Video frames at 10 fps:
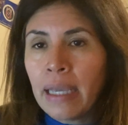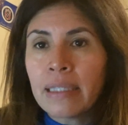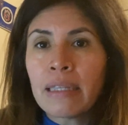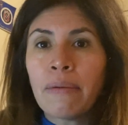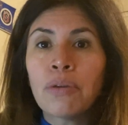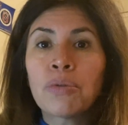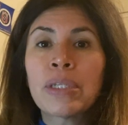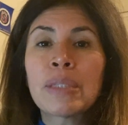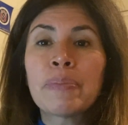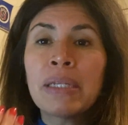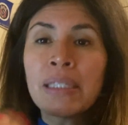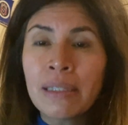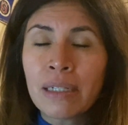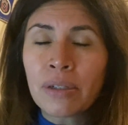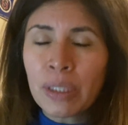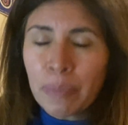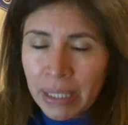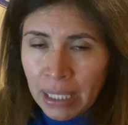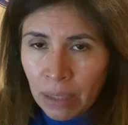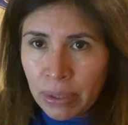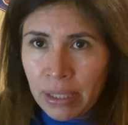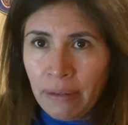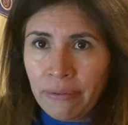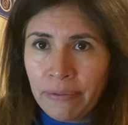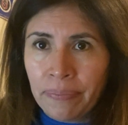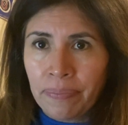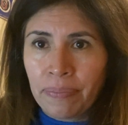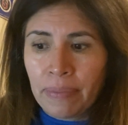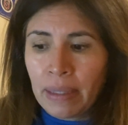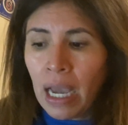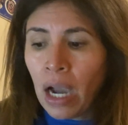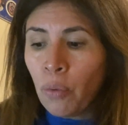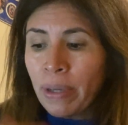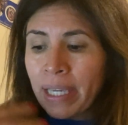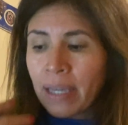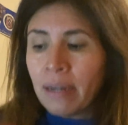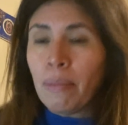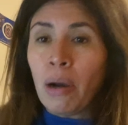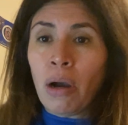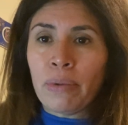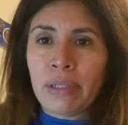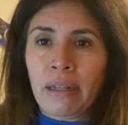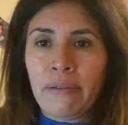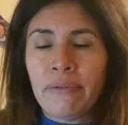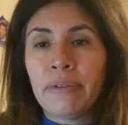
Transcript: It's about respect ourselves, how we care about ourselves.